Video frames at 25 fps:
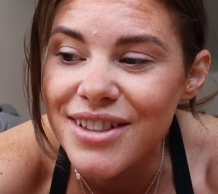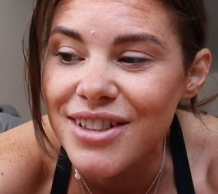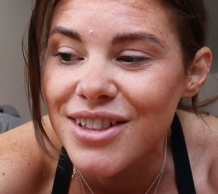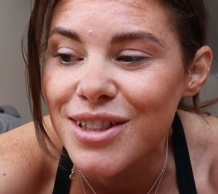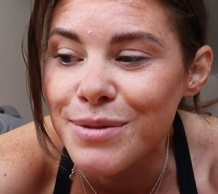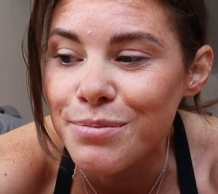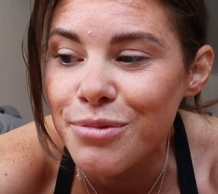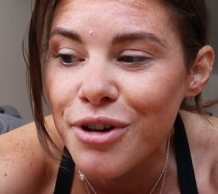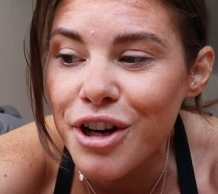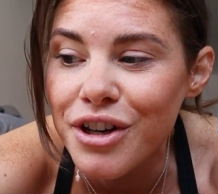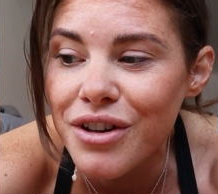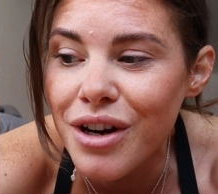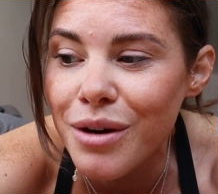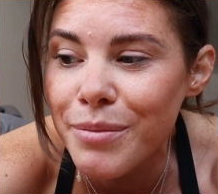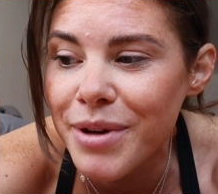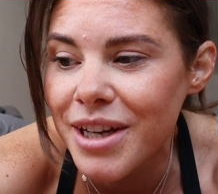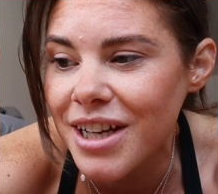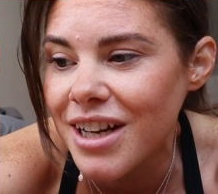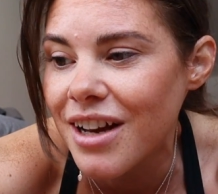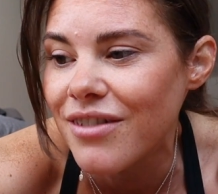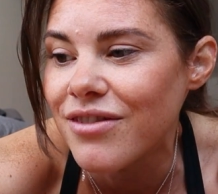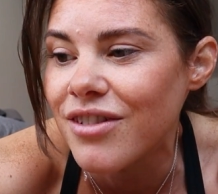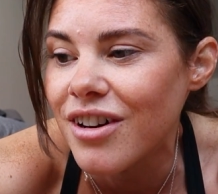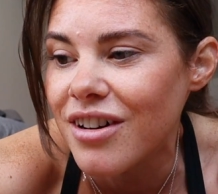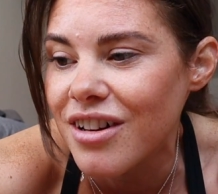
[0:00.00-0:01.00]
So just
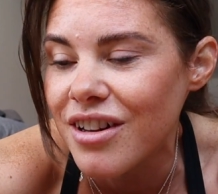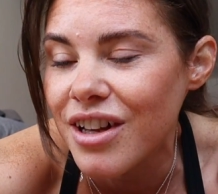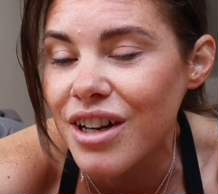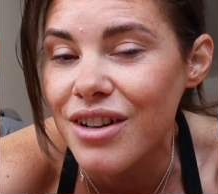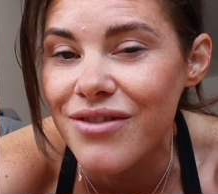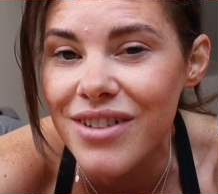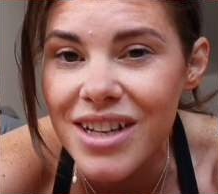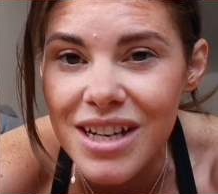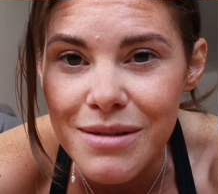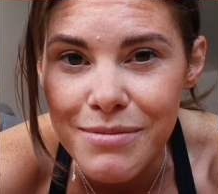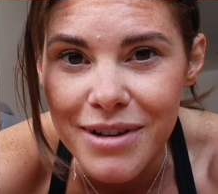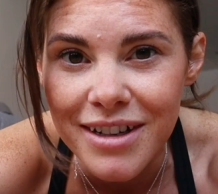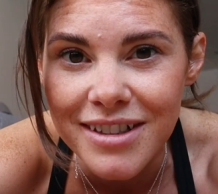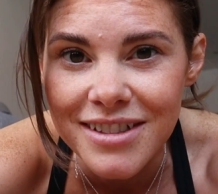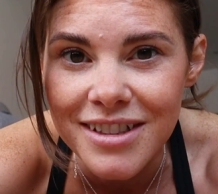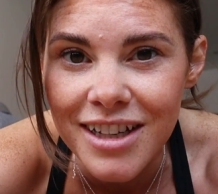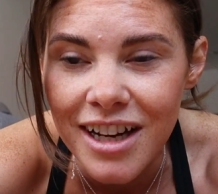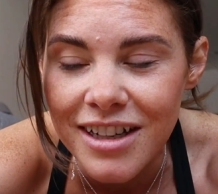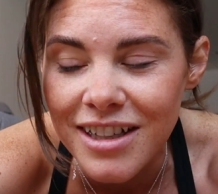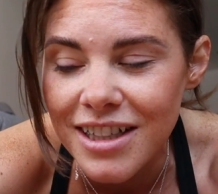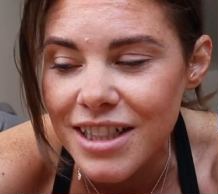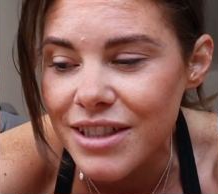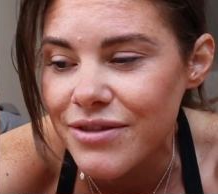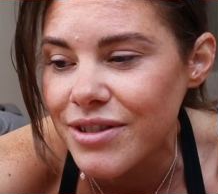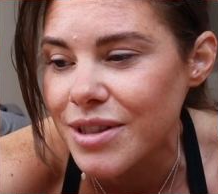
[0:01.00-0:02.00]
programming, I've got a load of emails
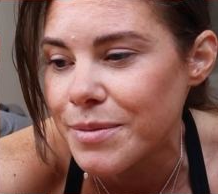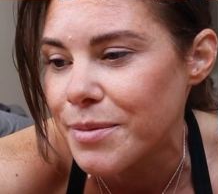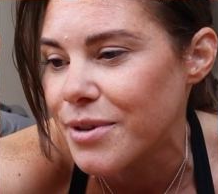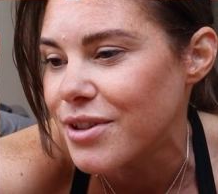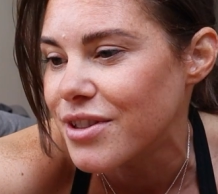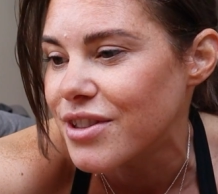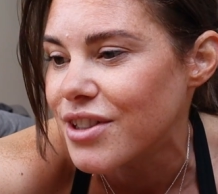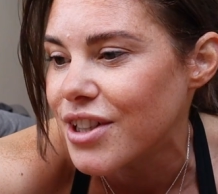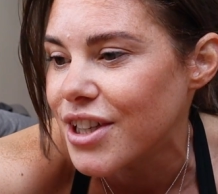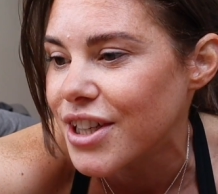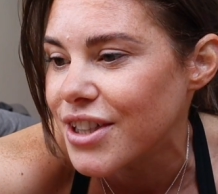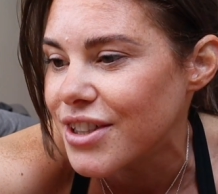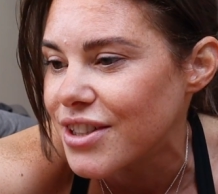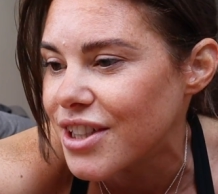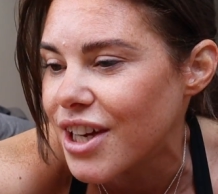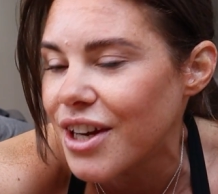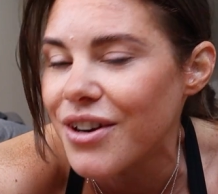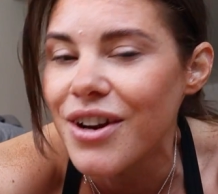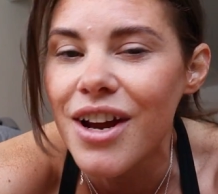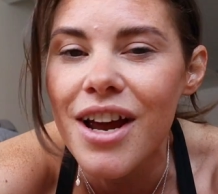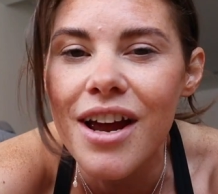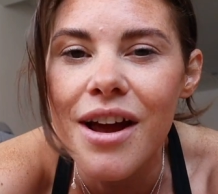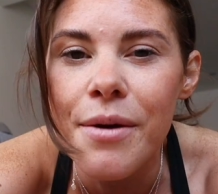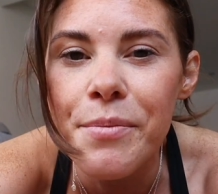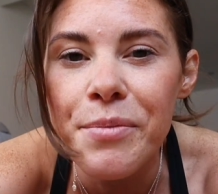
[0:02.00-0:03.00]
that I need to respond to, so
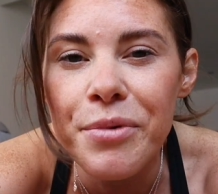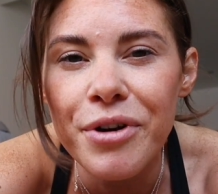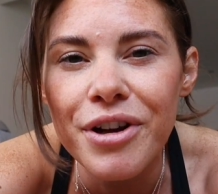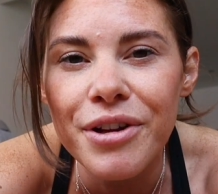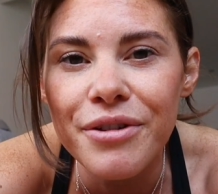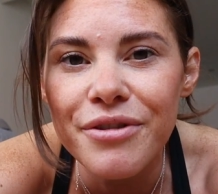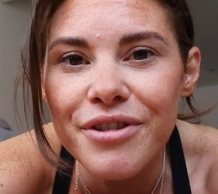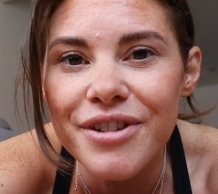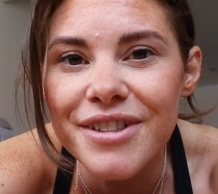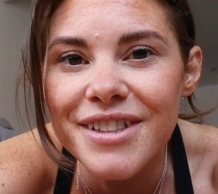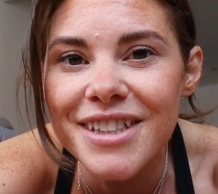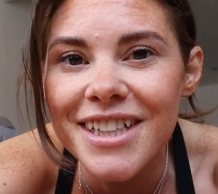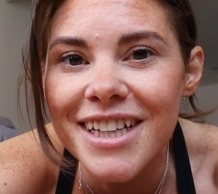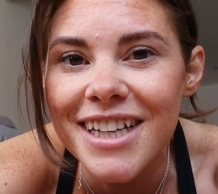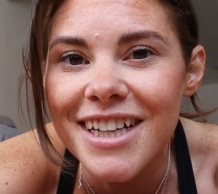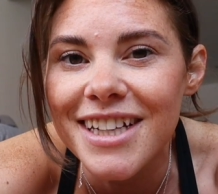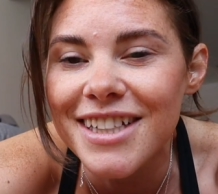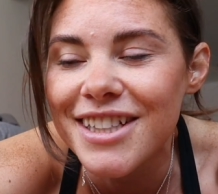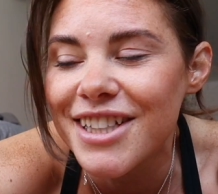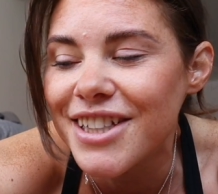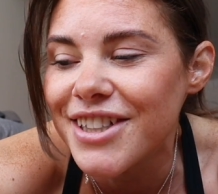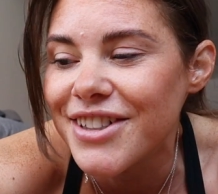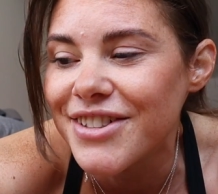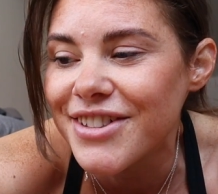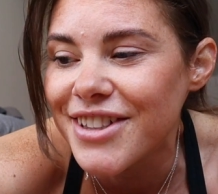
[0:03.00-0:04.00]
pretty crazy,
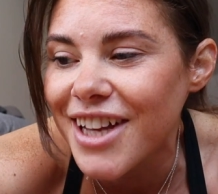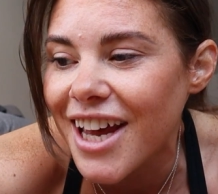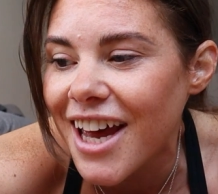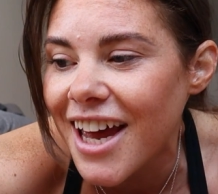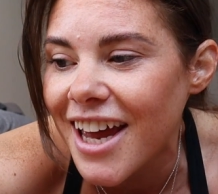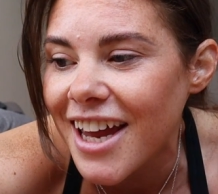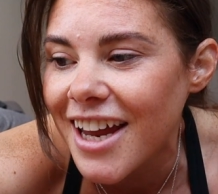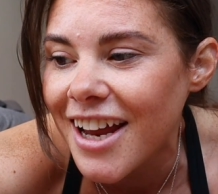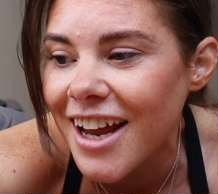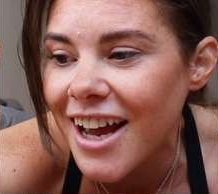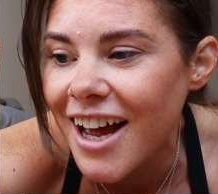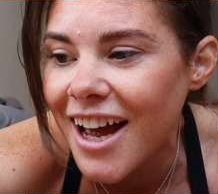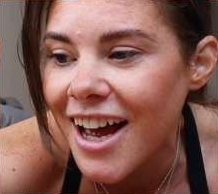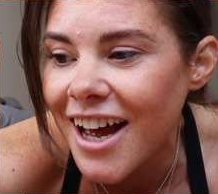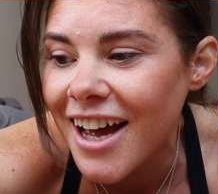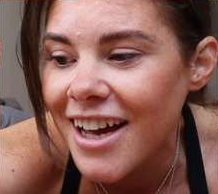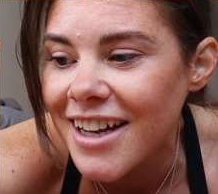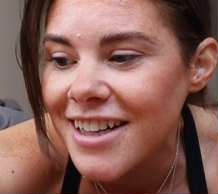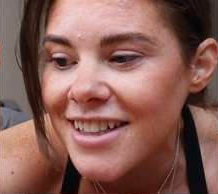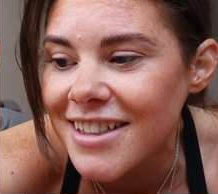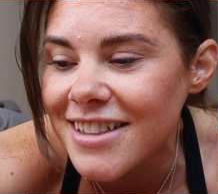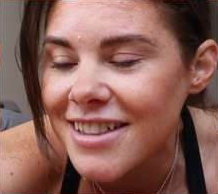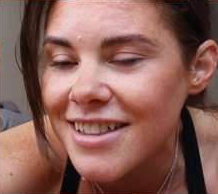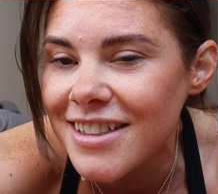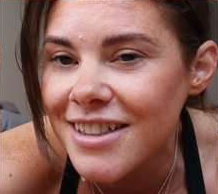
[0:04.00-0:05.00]
chill day,
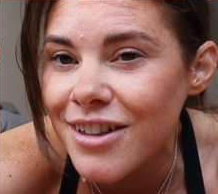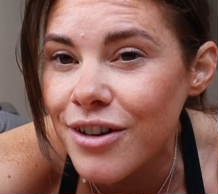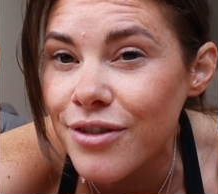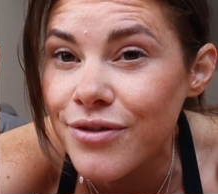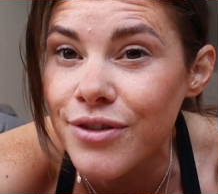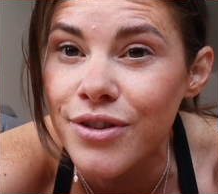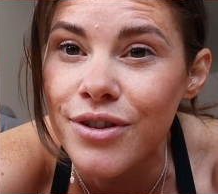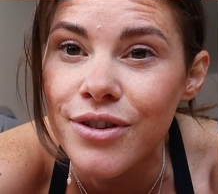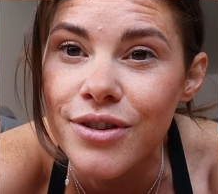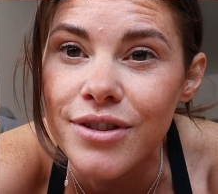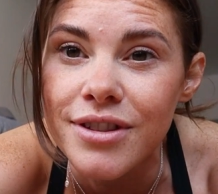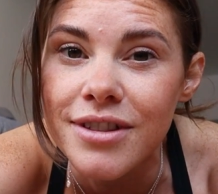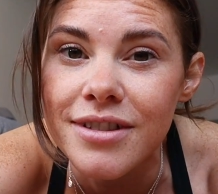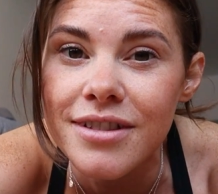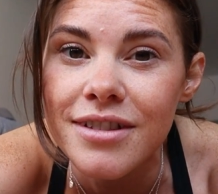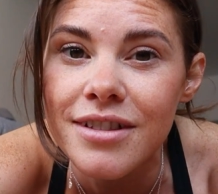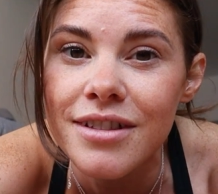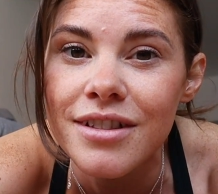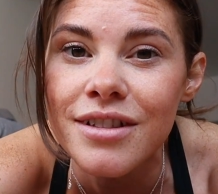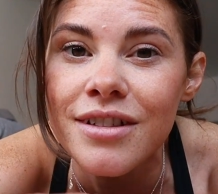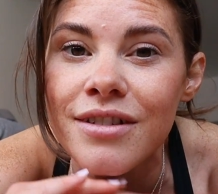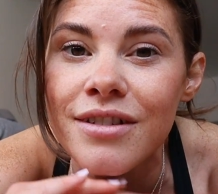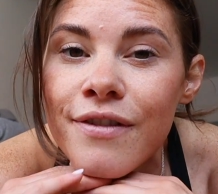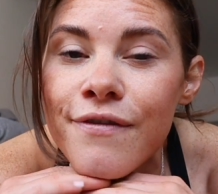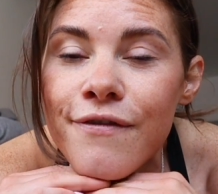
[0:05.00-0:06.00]
and of course,
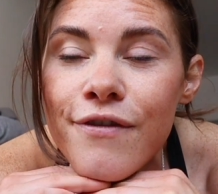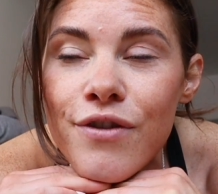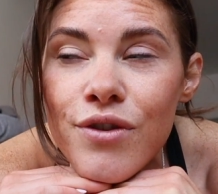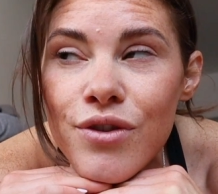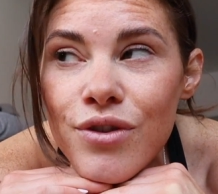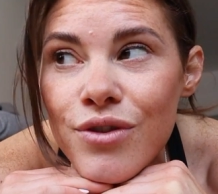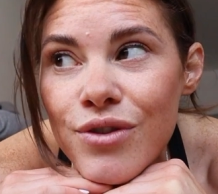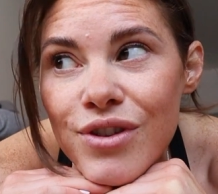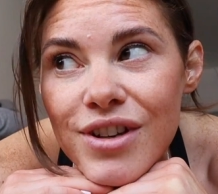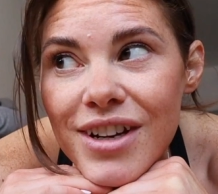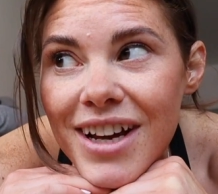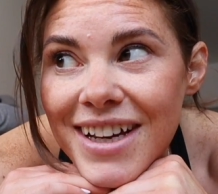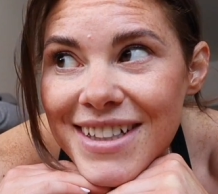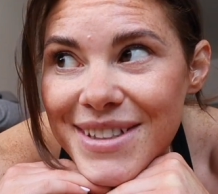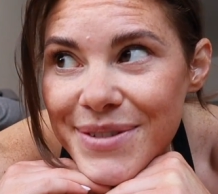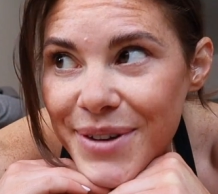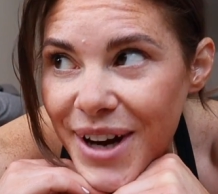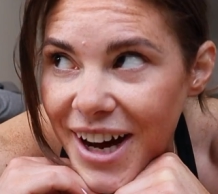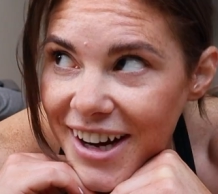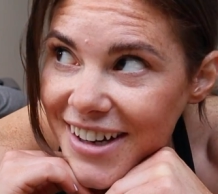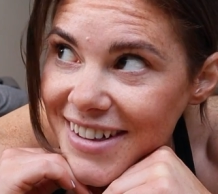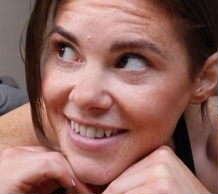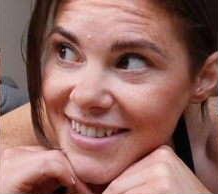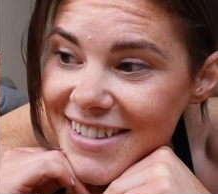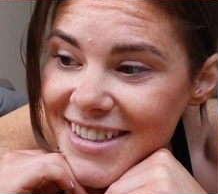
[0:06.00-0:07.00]
food as
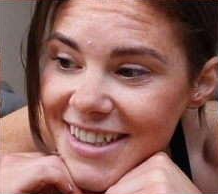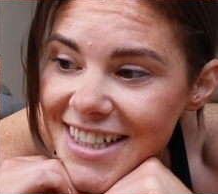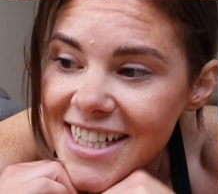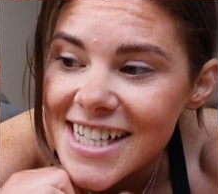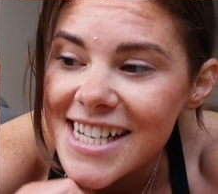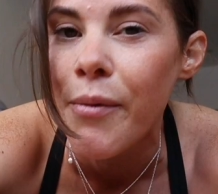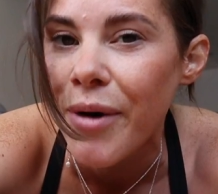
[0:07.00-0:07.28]
well.